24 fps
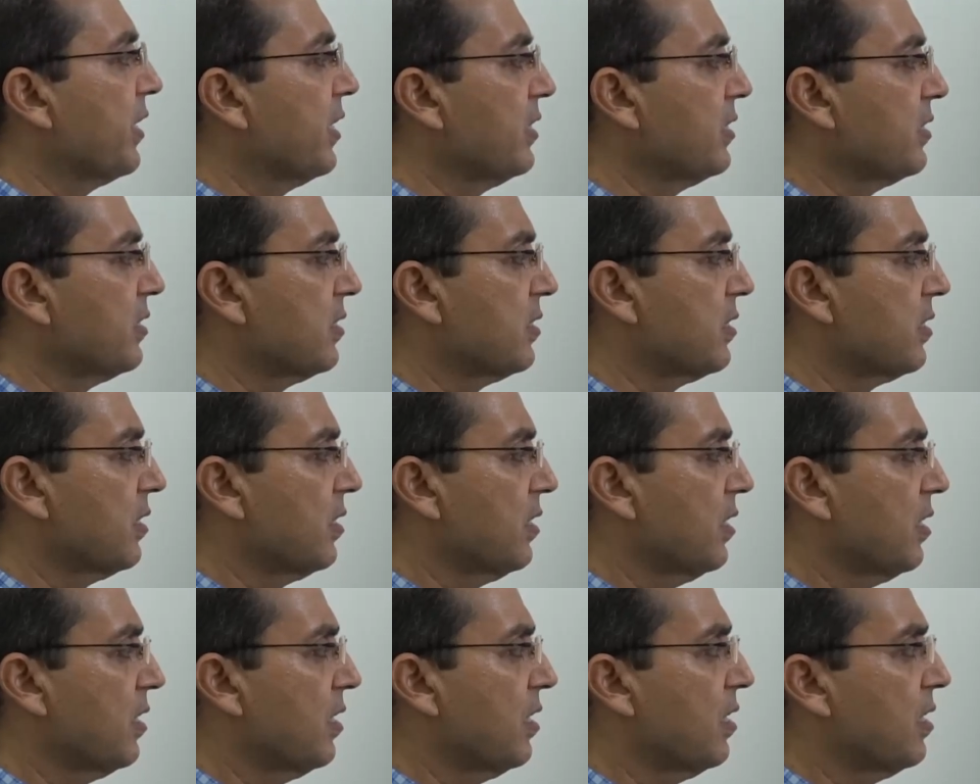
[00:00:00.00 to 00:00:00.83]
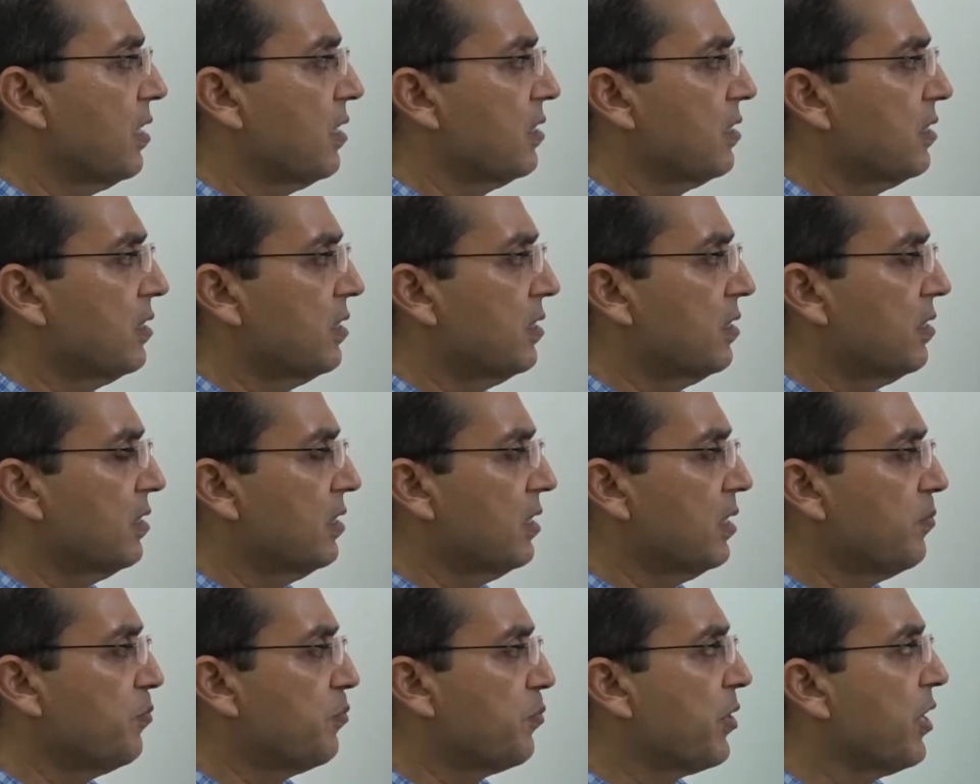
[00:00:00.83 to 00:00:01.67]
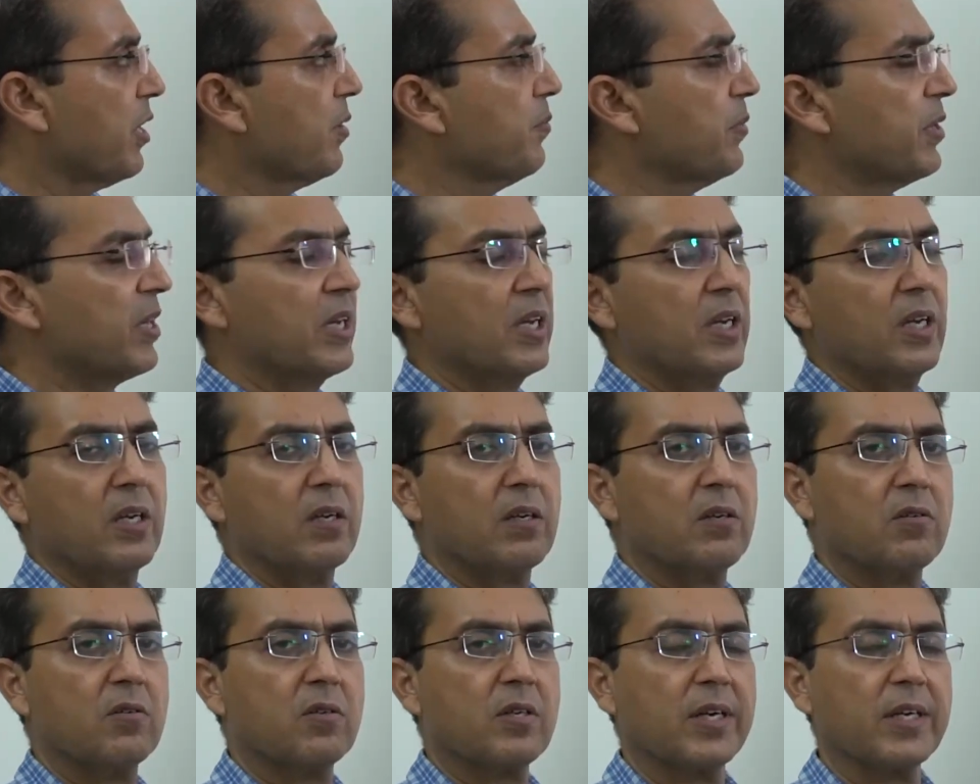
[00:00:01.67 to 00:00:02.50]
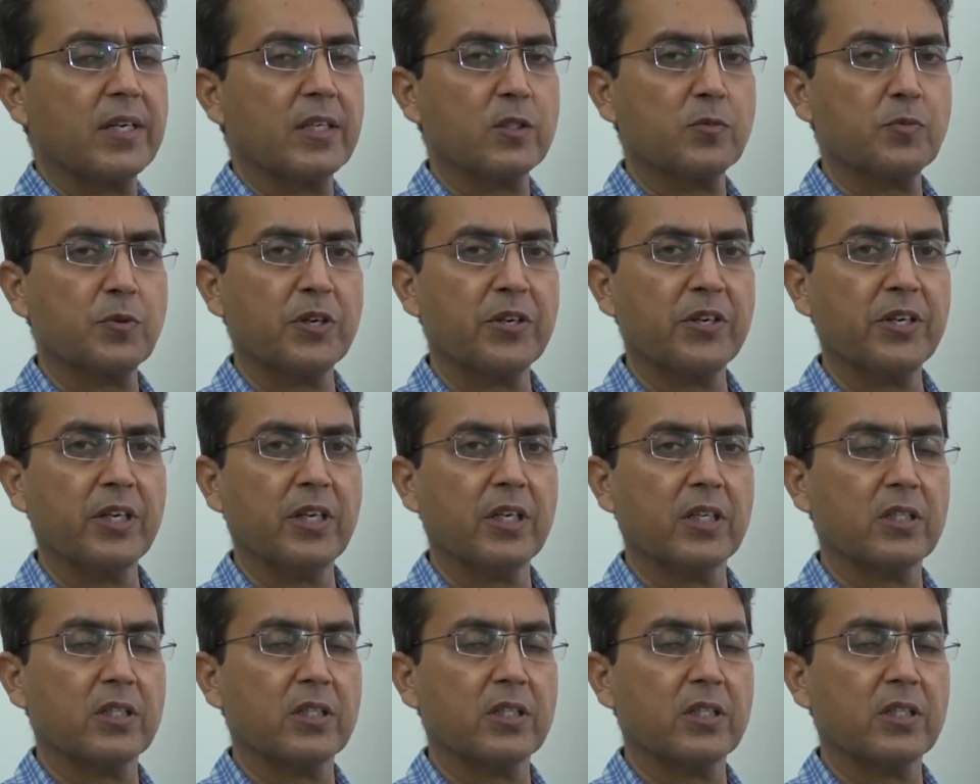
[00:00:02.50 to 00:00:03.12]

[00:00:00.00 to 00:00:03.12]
is the primary tricuspid